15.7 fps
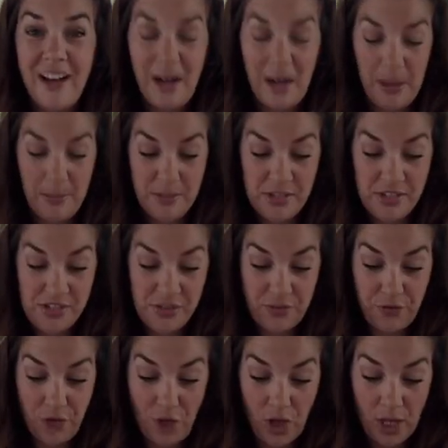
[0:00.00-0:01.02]
it
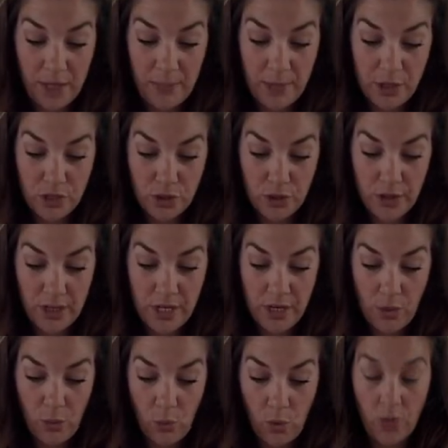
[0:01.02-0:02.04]
doesn't fall out of my tree,
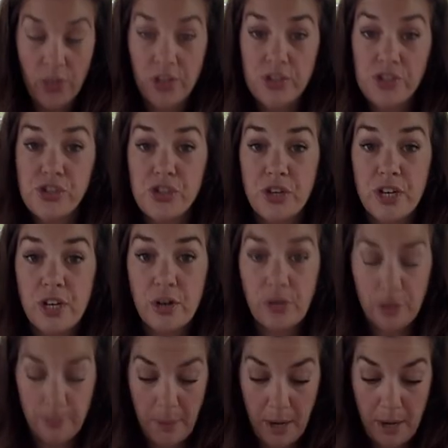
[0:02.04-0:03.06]
or the string or
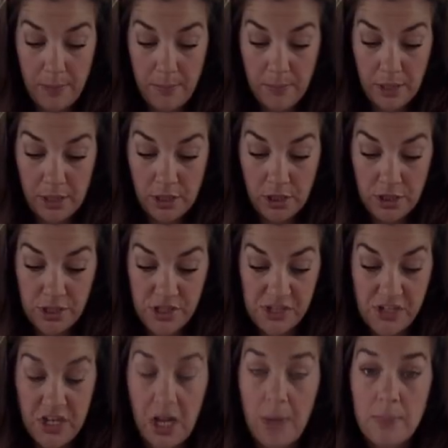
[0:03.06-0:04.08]
the pipe cleaner
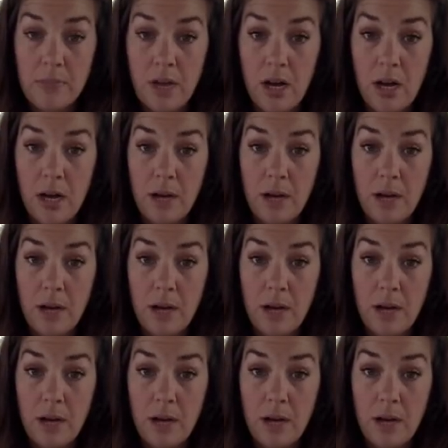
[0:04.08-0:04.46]
doesn't come